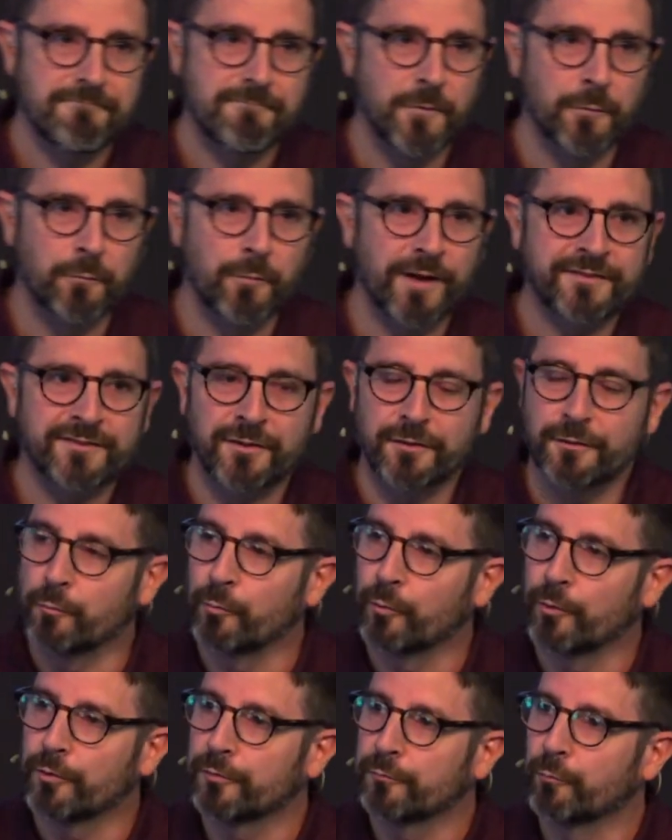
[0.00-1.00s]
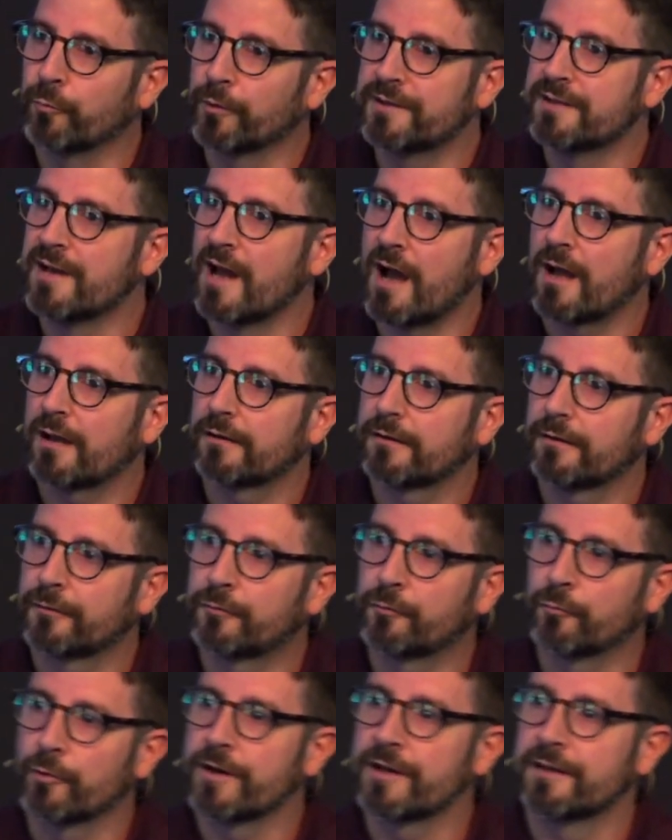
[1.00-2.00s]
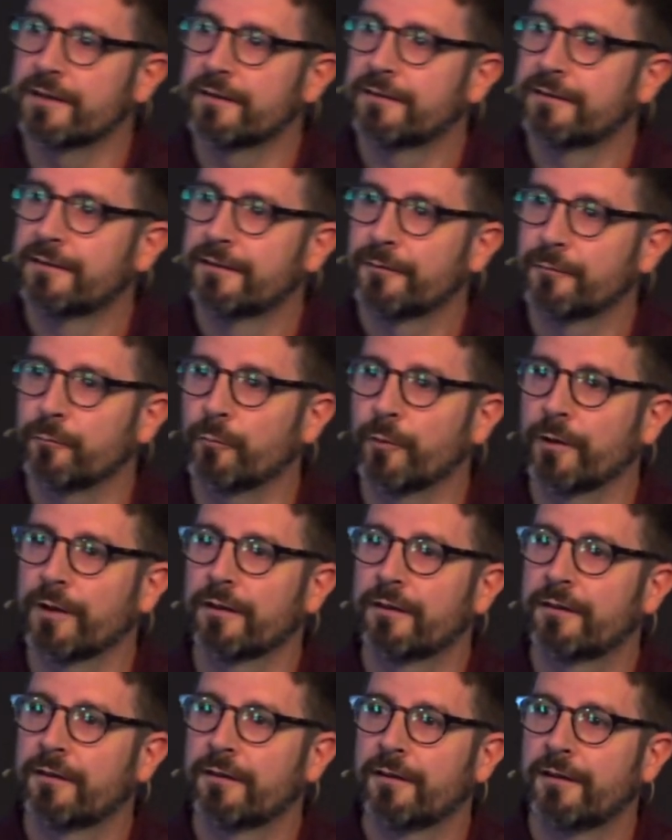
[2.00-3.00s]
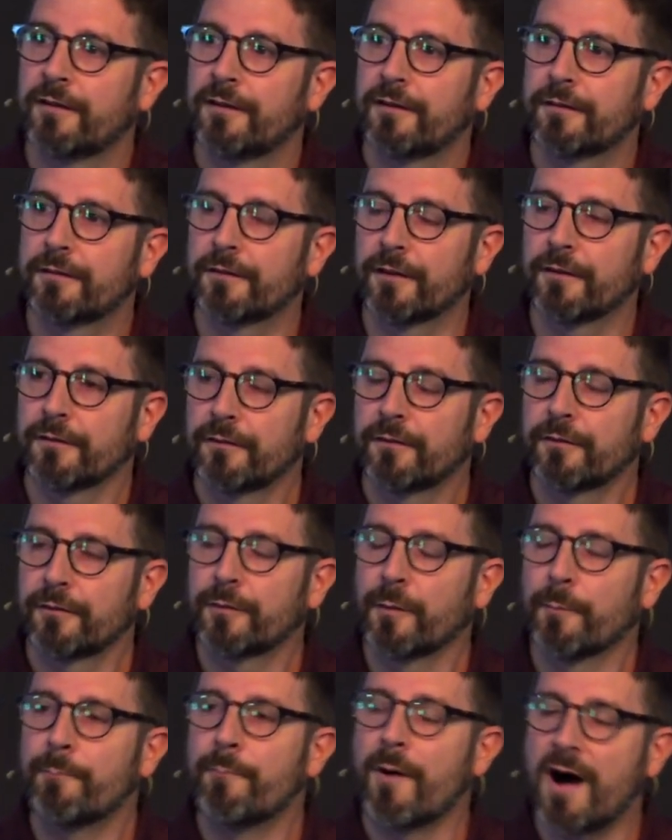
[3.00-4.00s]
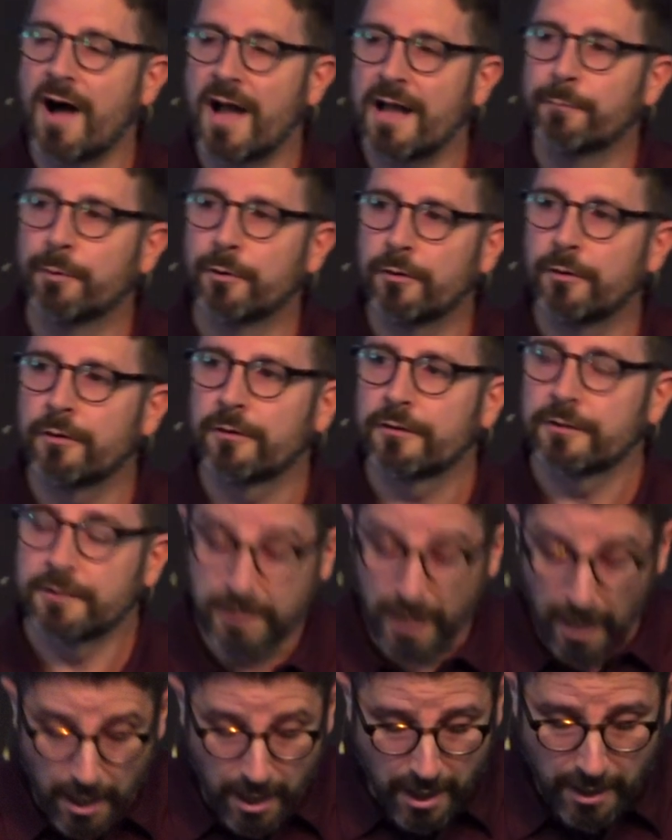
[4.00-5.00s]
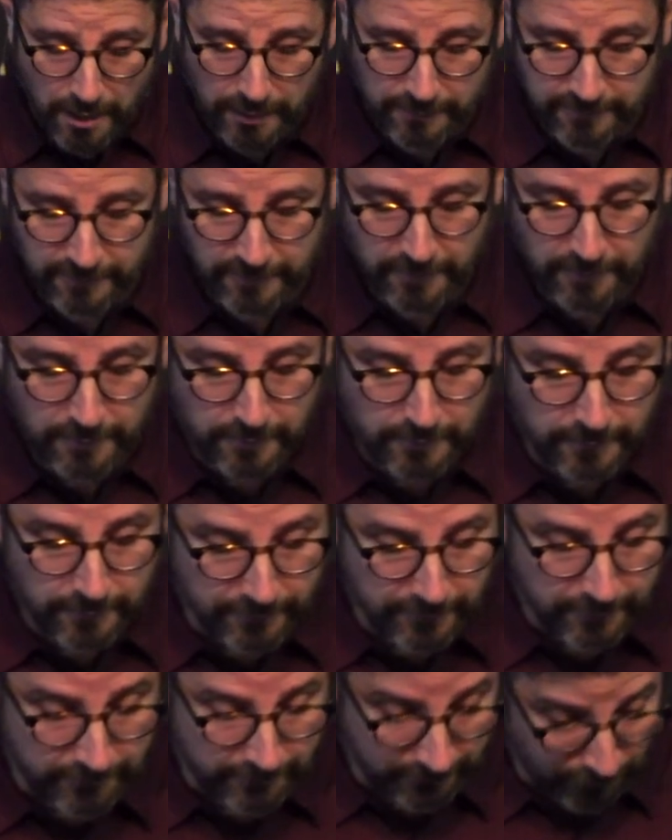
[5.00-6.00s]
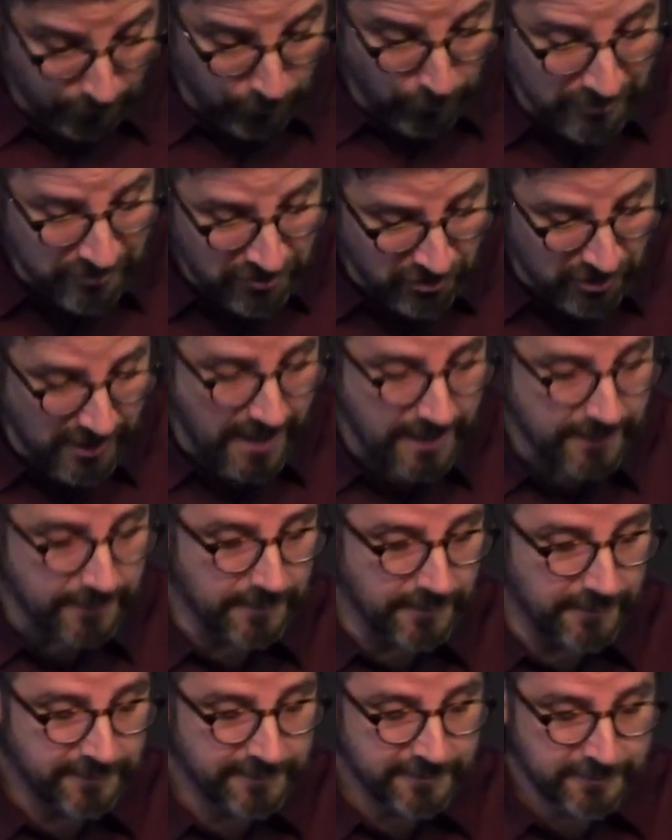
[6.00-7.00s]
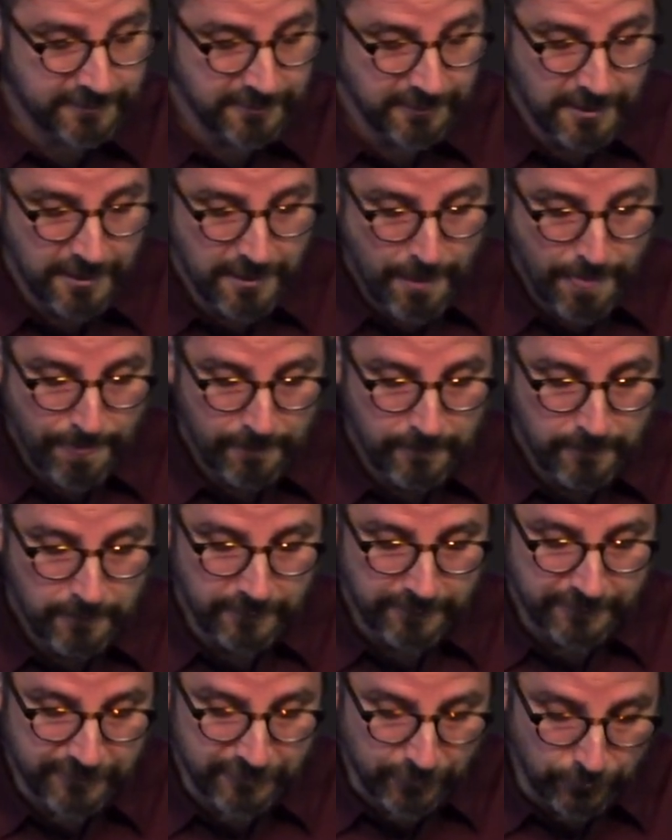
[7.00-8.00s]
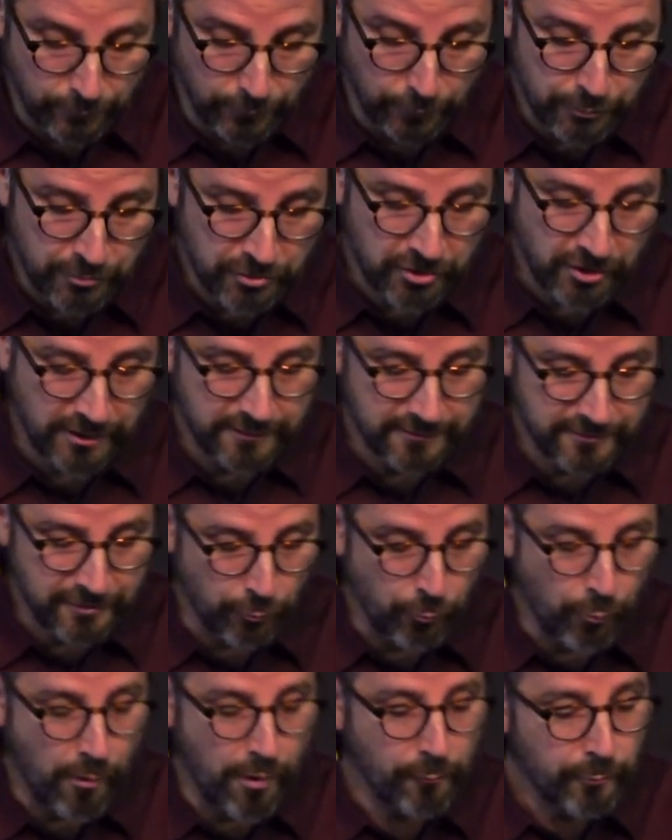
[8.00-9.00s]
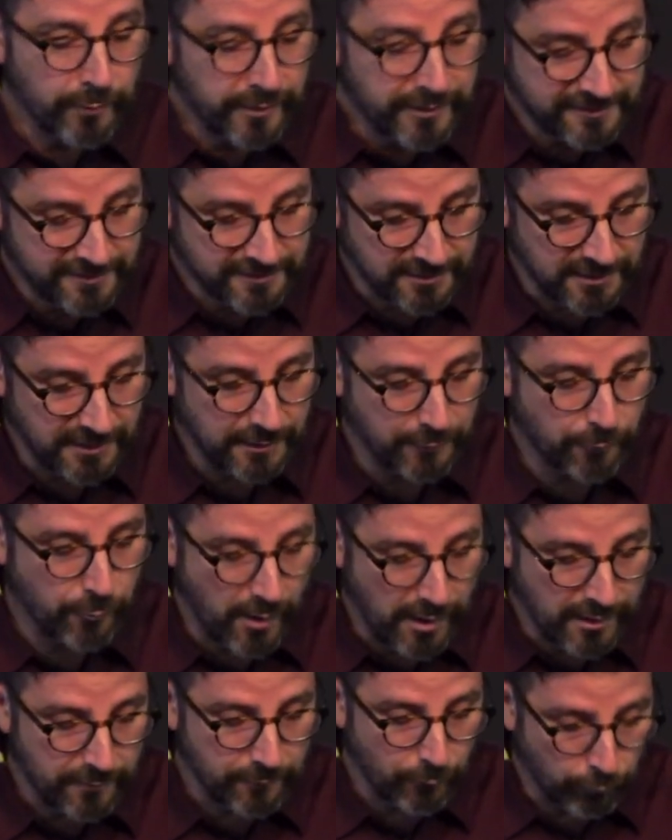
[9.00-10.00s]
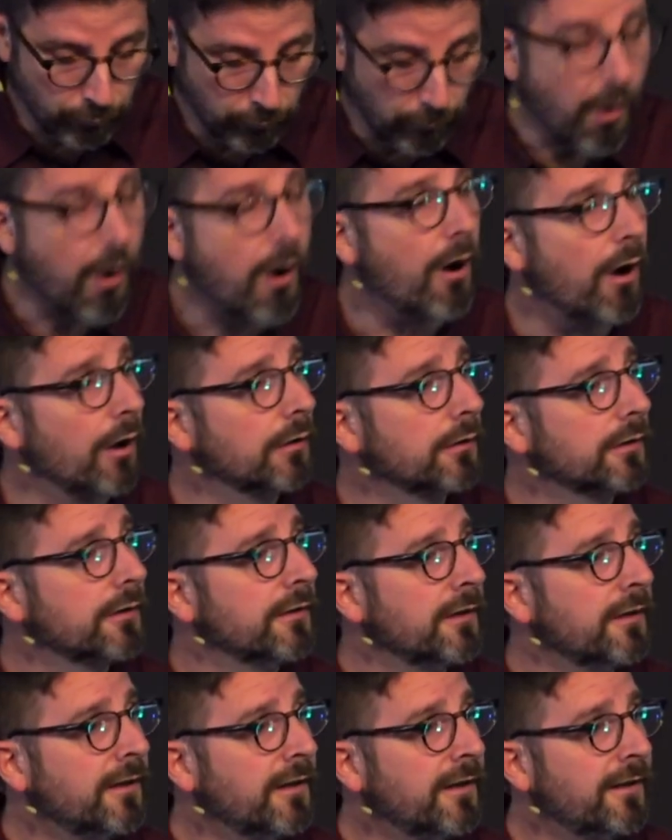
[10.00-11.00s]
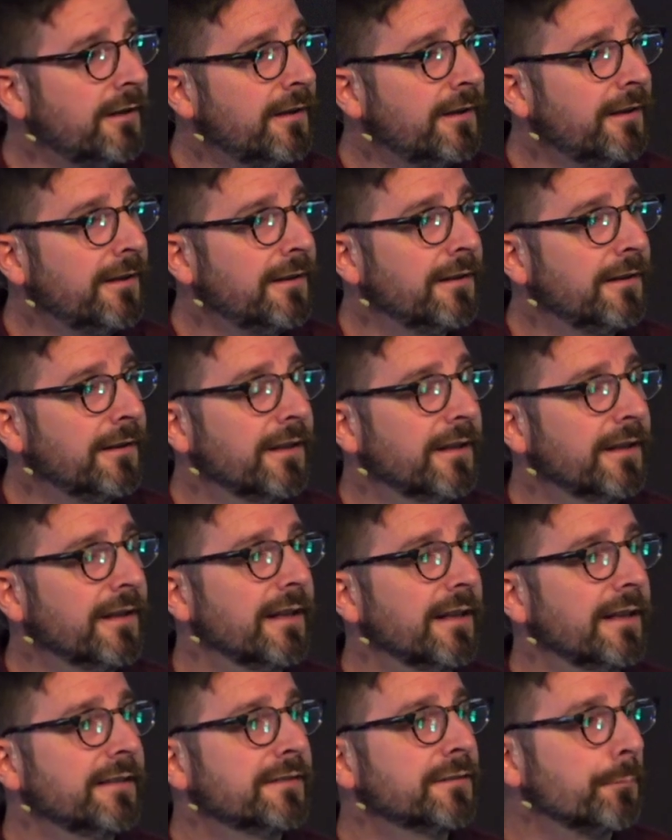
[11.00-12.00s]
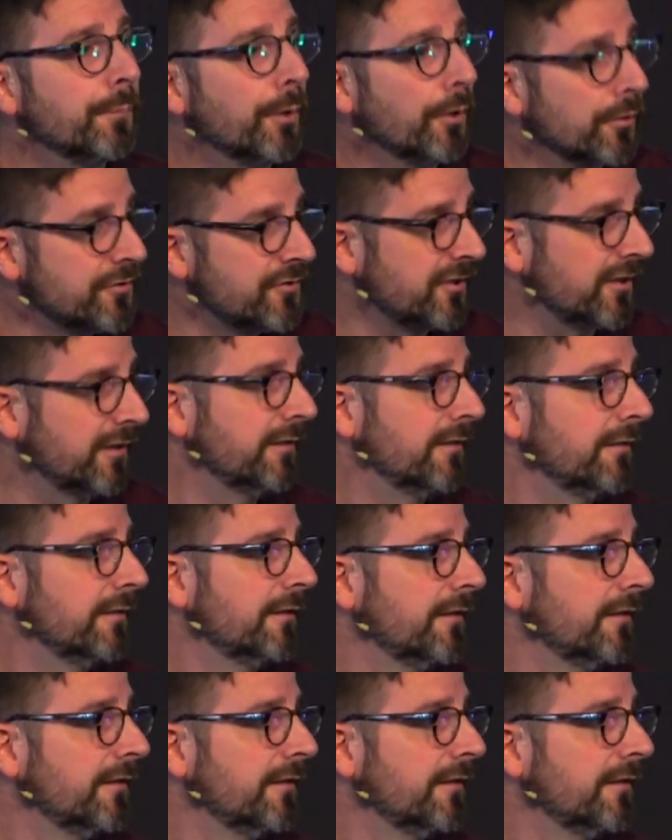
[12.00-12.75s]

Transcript: the rest of the world would not agree with. The, the Bible, God, Christianity's solution to what we see went wrong is a person.